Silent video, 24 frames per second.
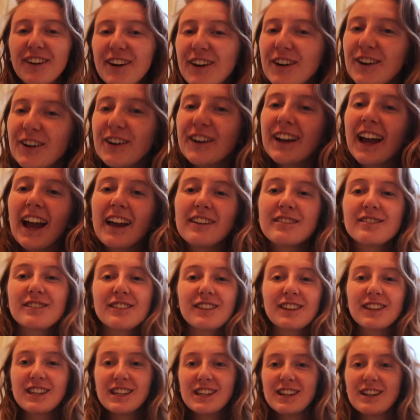vlog, end
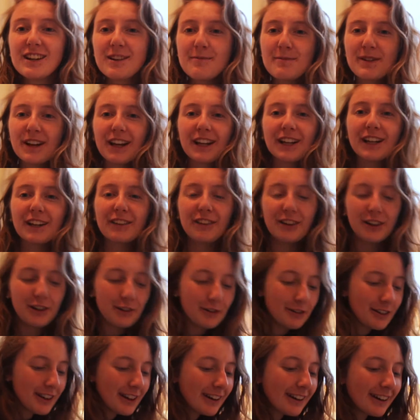of the year, beginning of the new
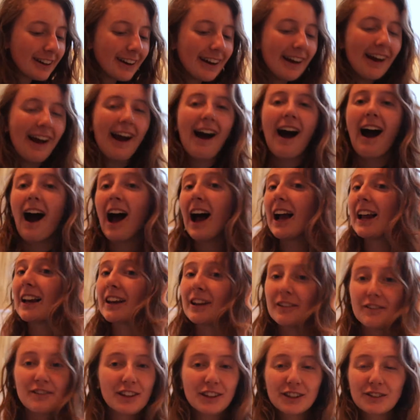year. I
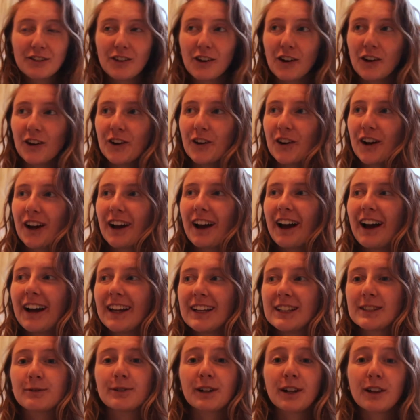love this vlog.
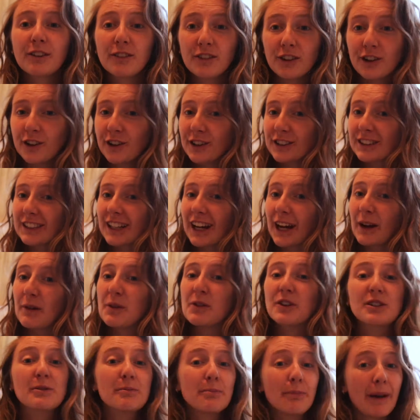It's one of the vlogs that I
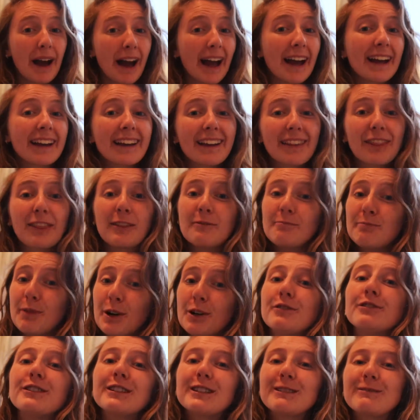watch back the
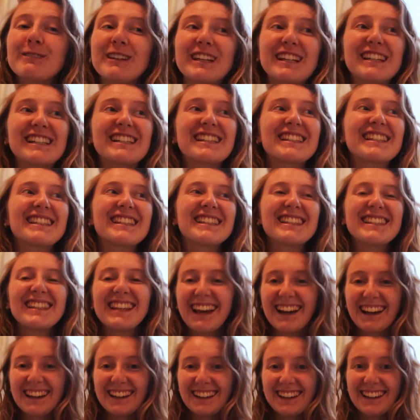most because,
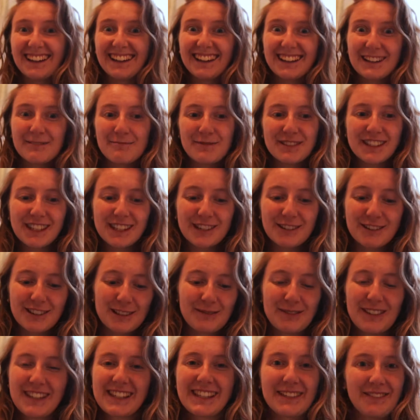yeah, it comes as
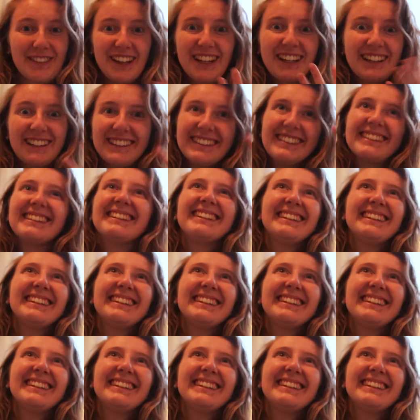Christmas. I mean,